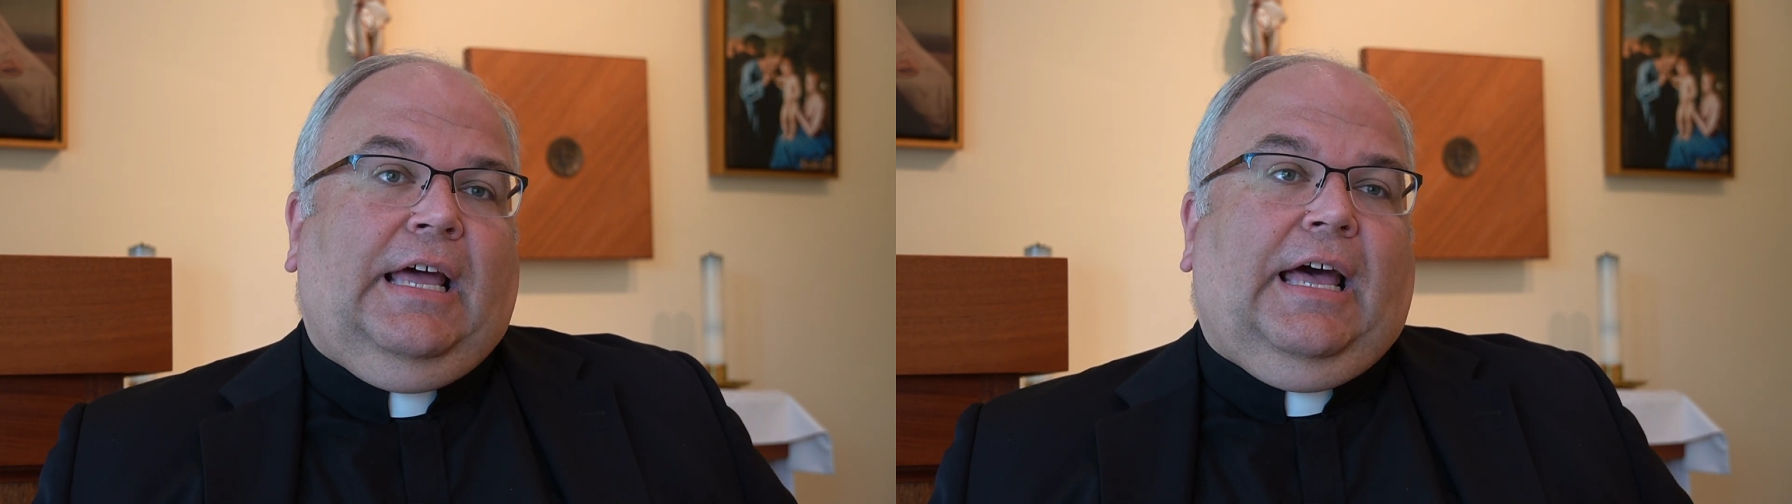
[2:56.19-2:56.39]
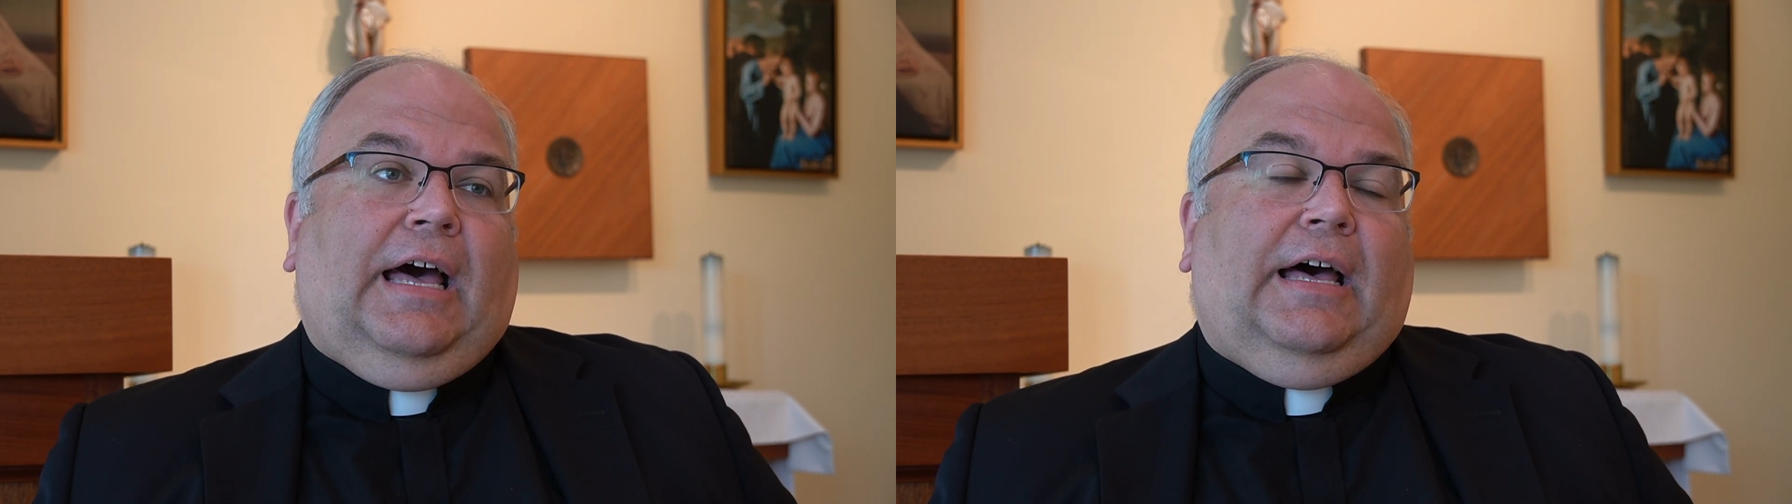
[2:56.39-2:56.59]

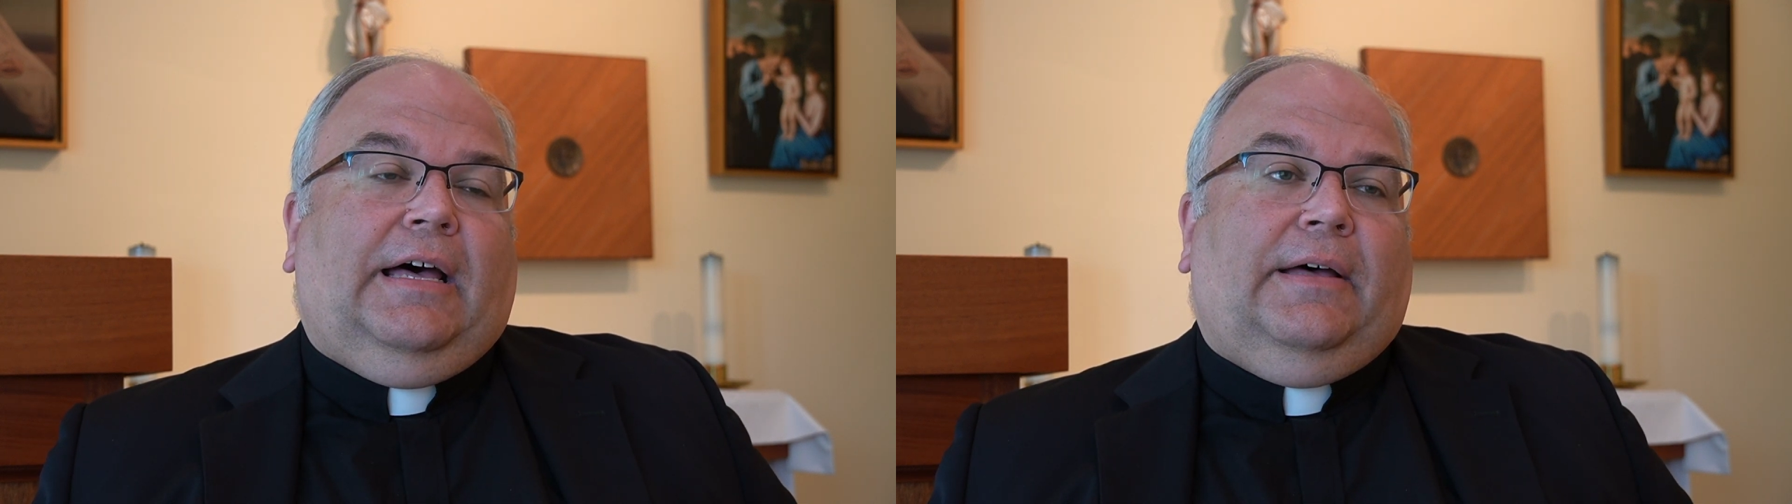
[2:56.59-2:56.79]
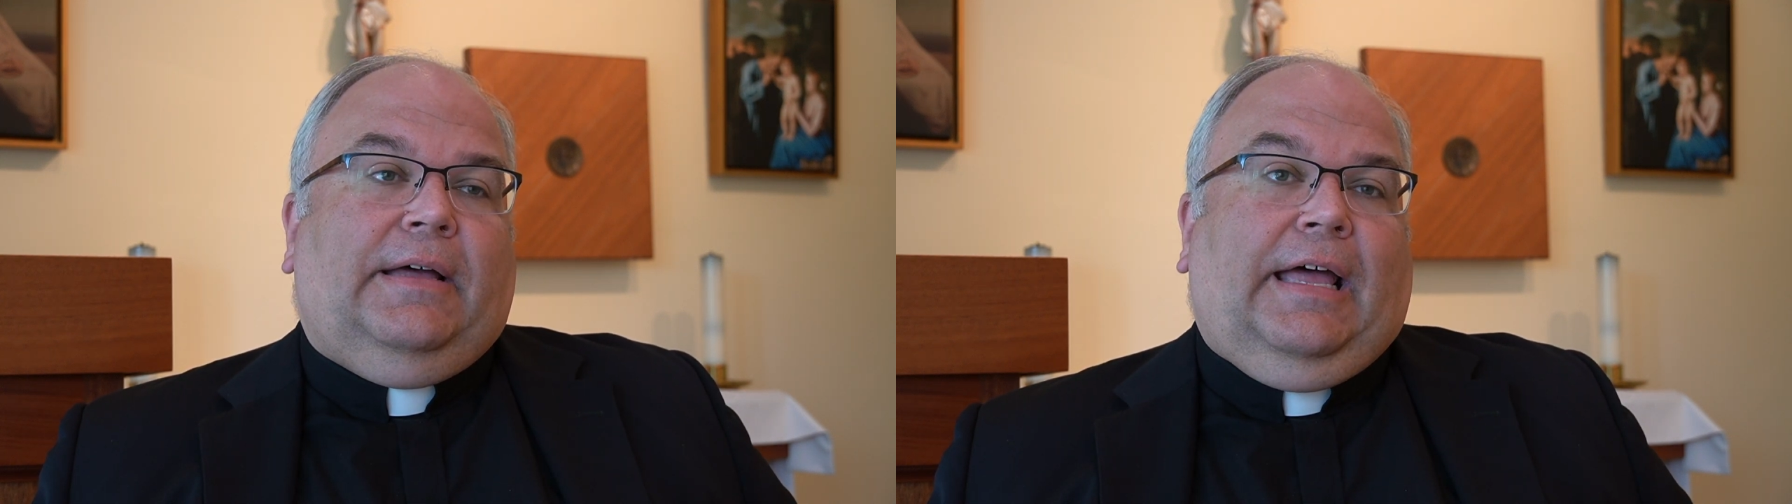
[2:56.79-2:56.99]

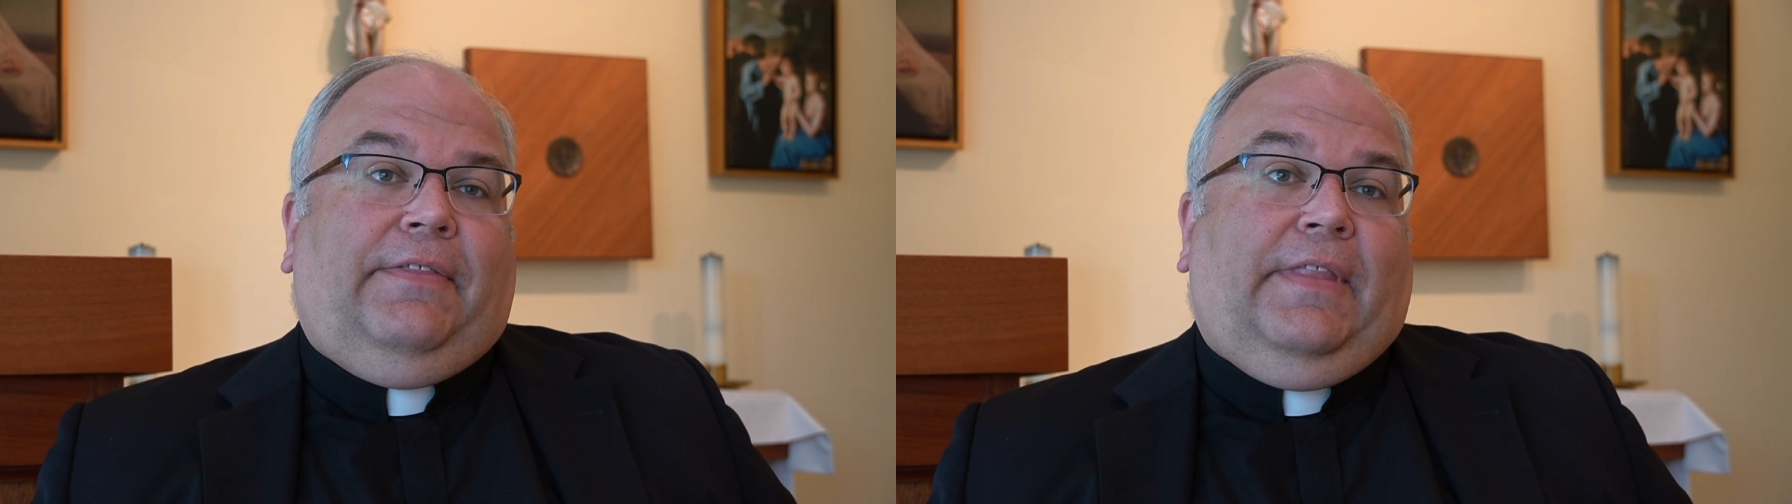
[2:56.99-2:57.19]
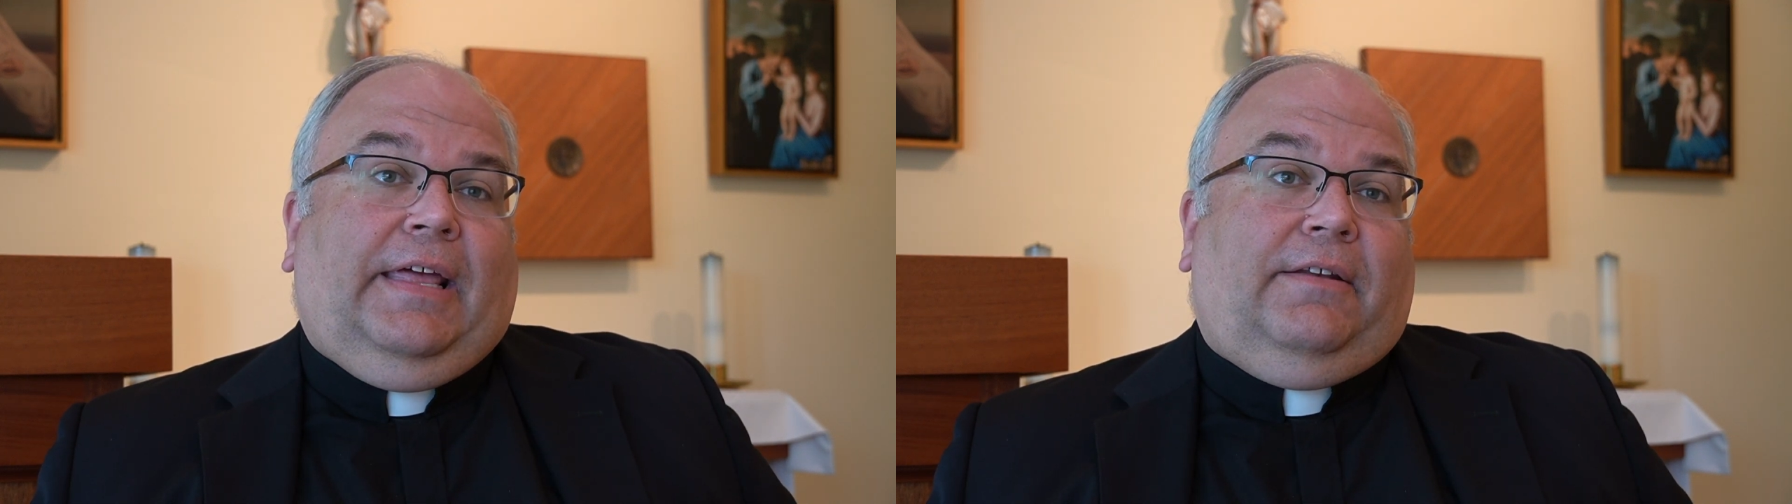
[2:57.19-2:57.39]

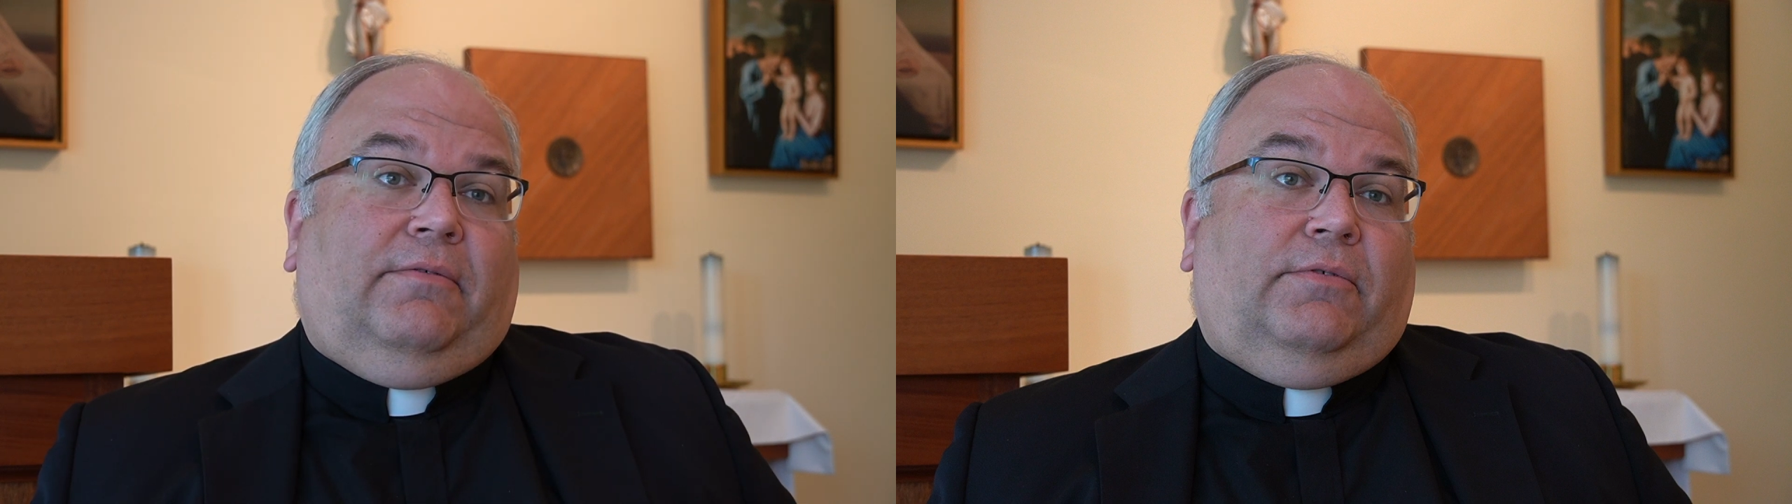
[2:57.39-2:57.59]
and then